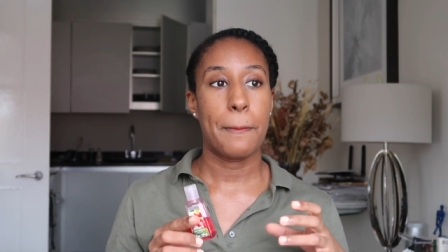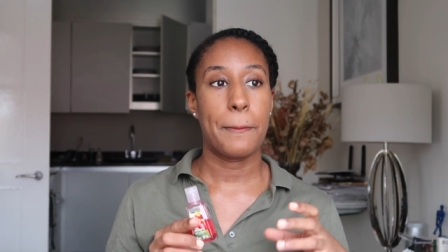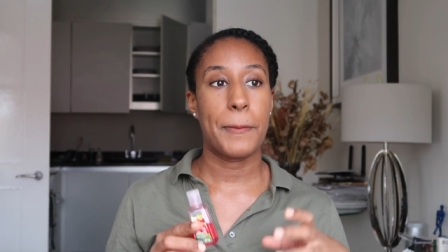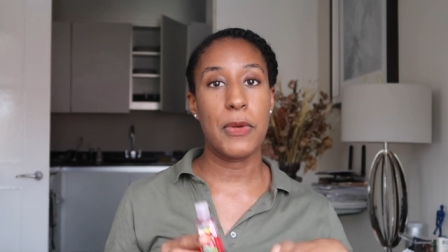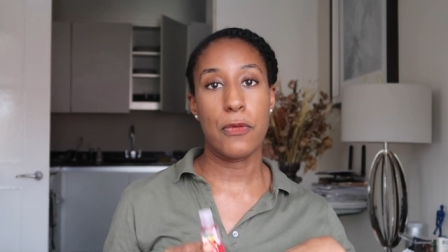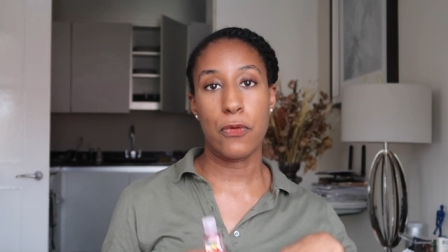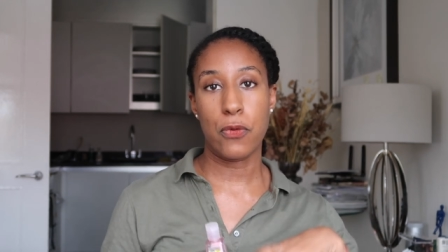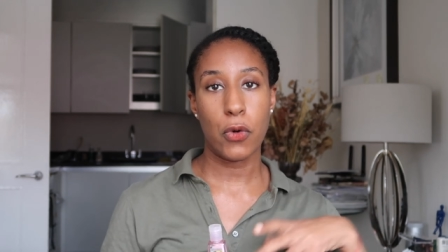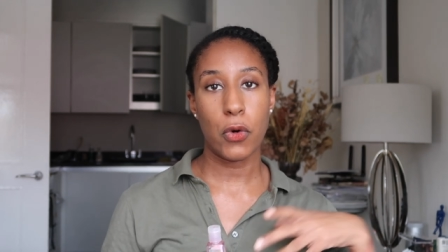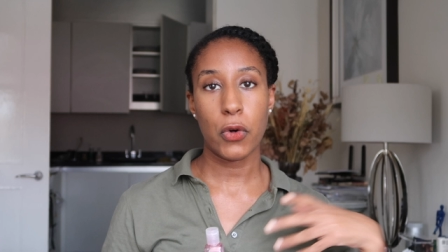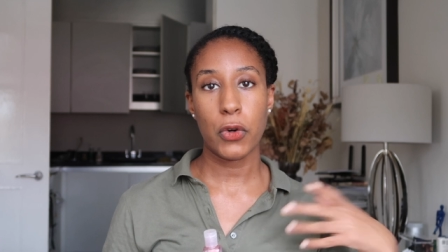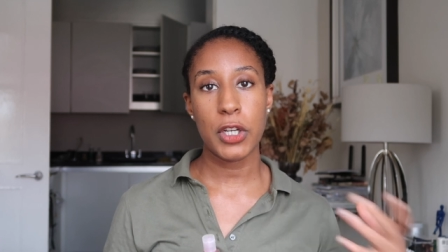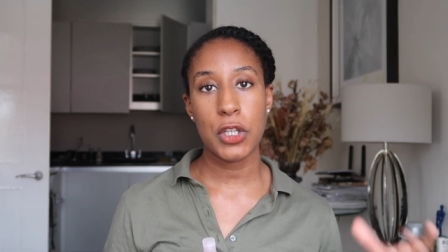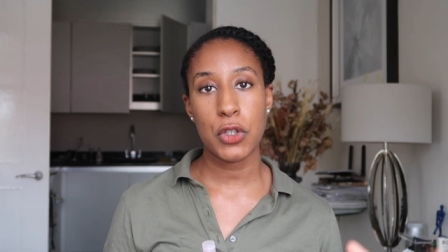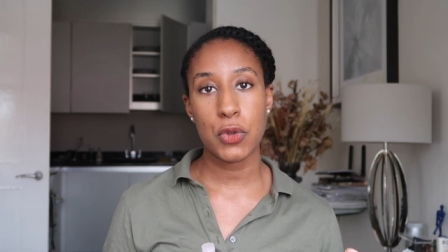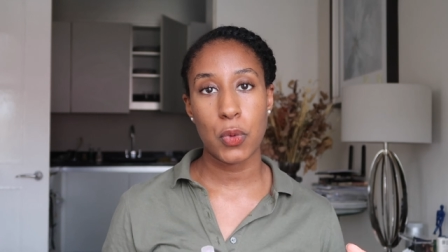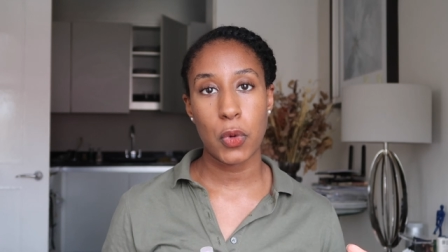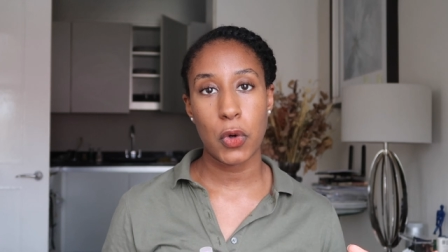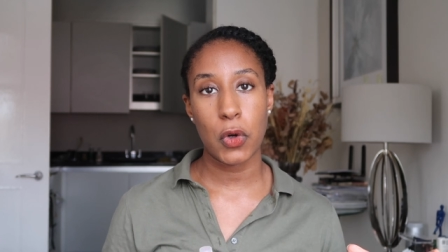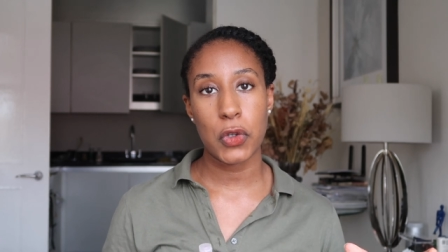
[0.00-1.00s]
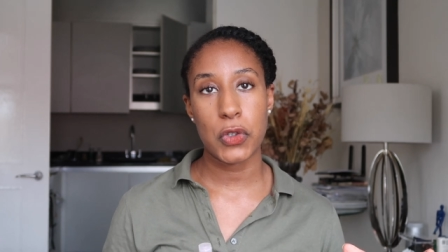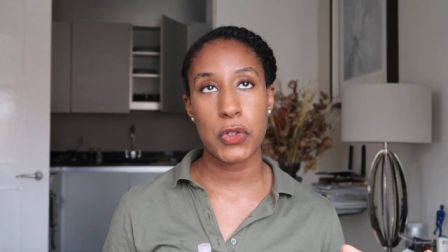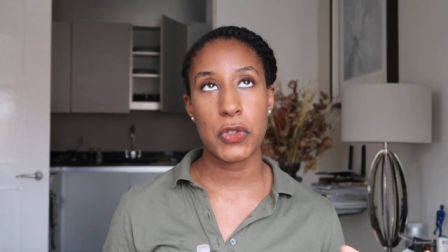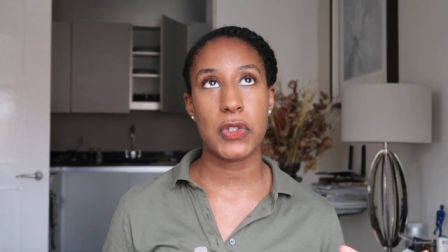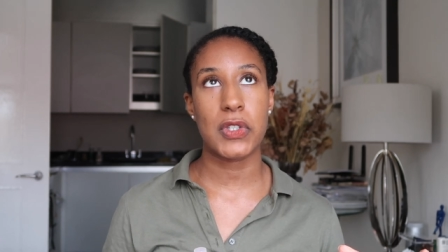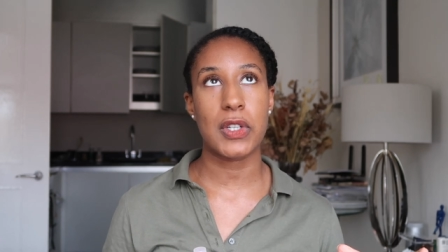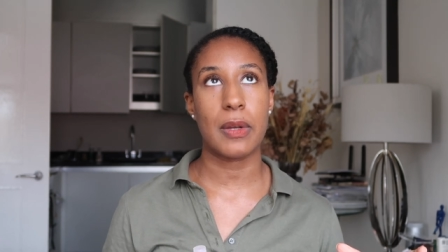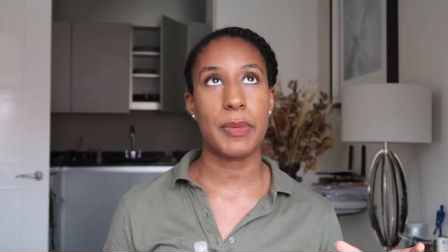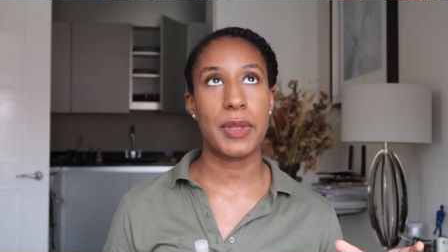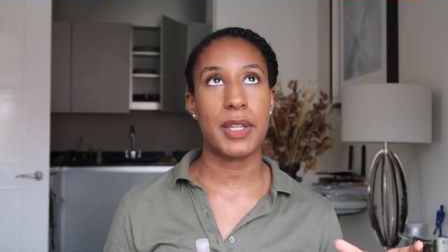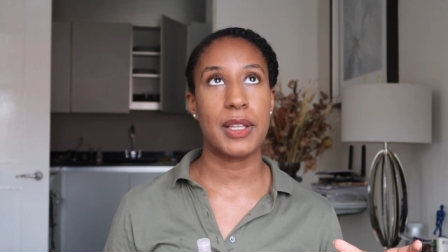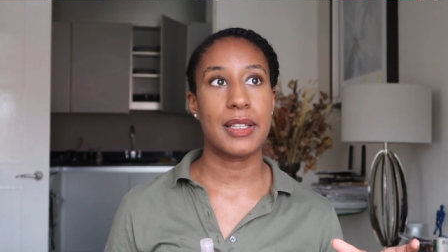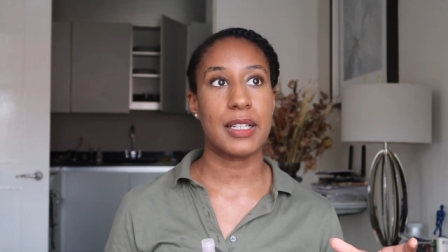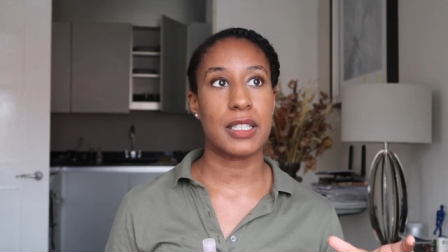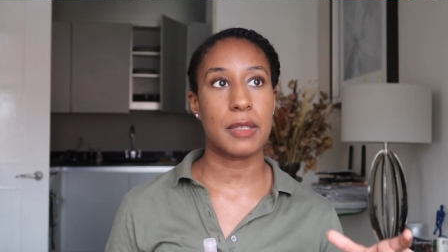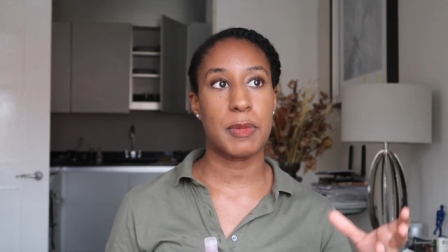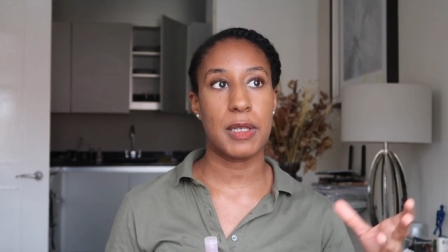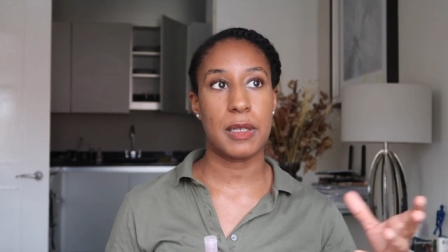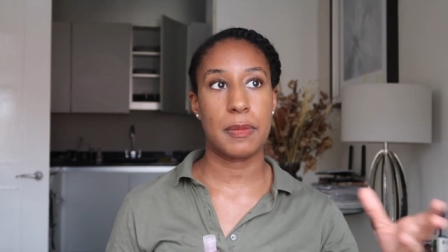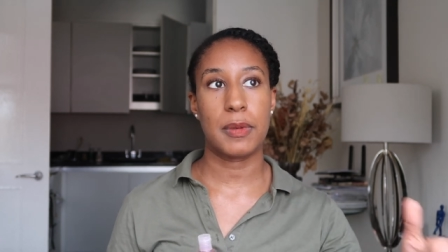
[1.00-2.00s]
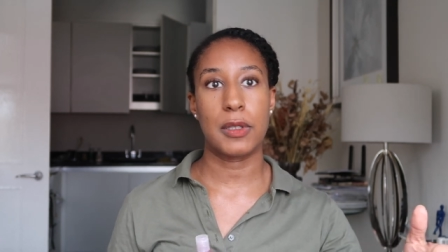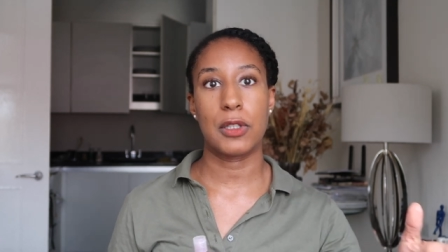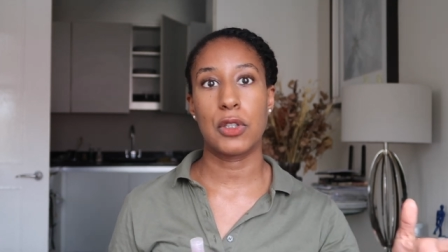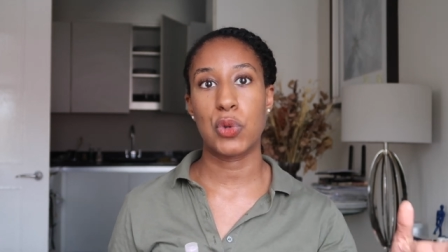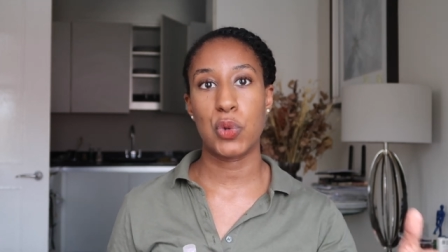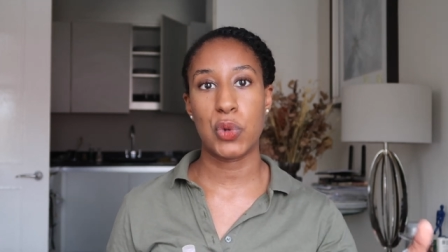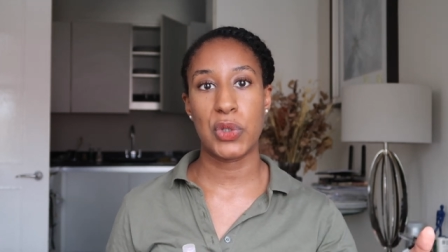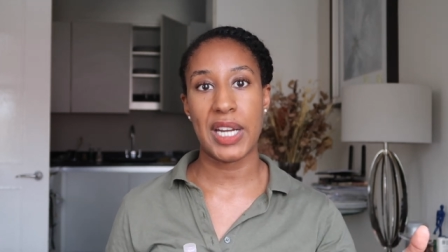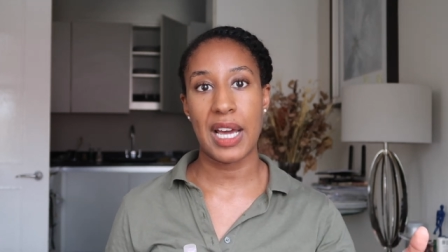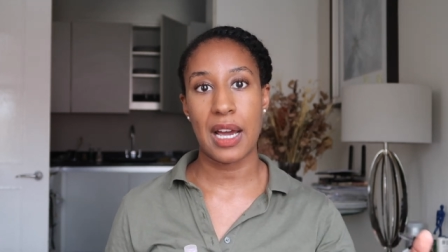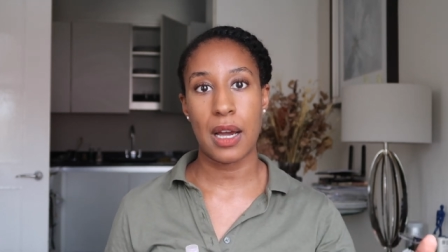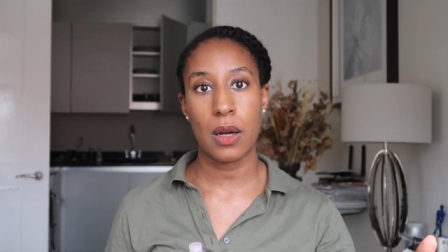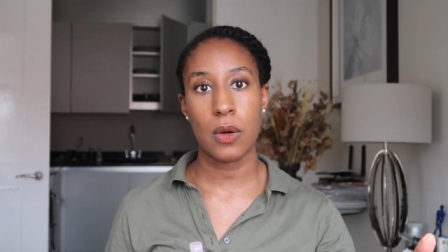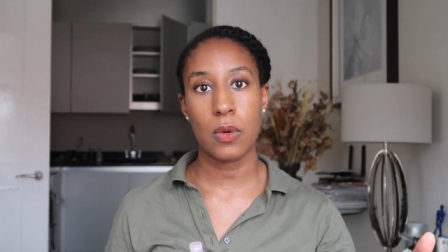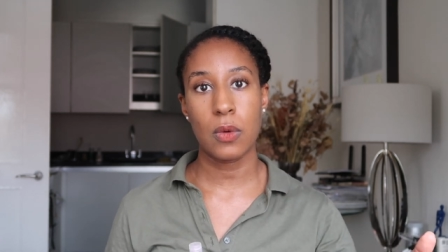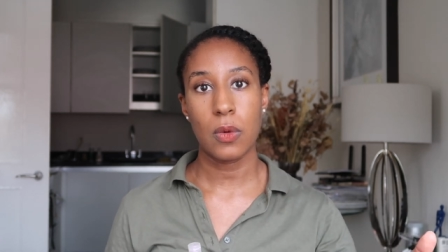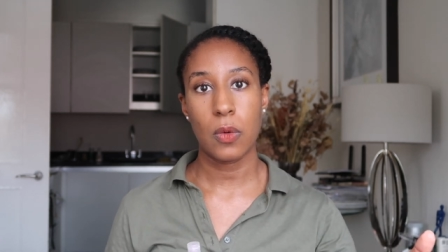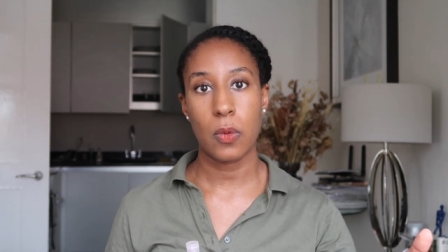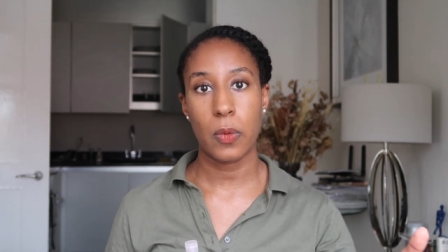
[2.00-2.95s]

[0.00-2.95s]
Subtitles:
Before, it was something that people do now,